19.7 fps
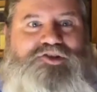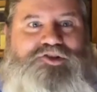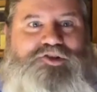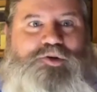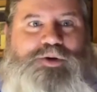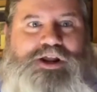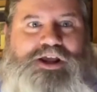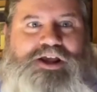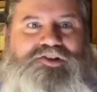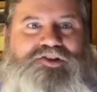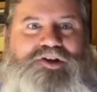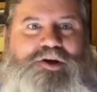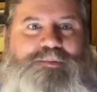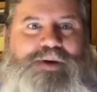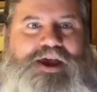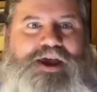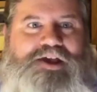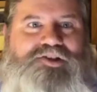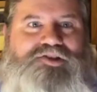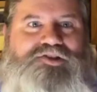So when he gets on
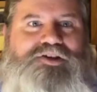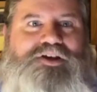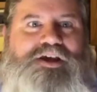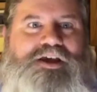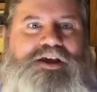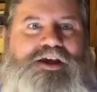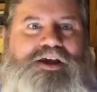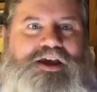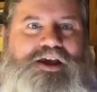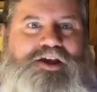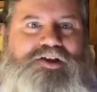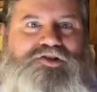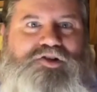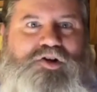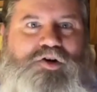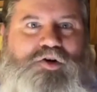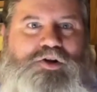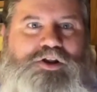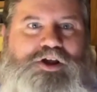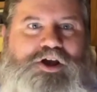base, he's
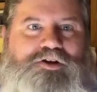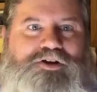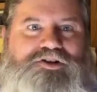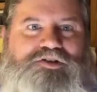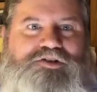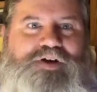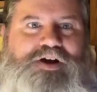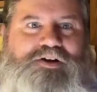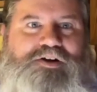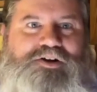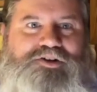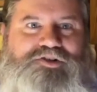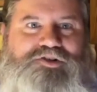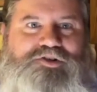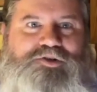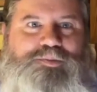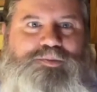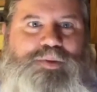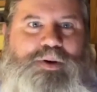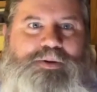no Leody Taveras
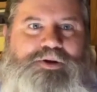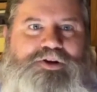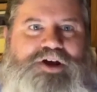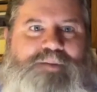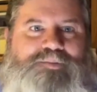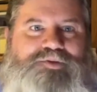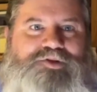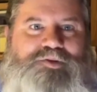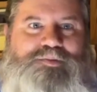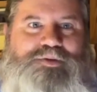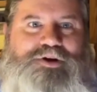or Bubba Thompson,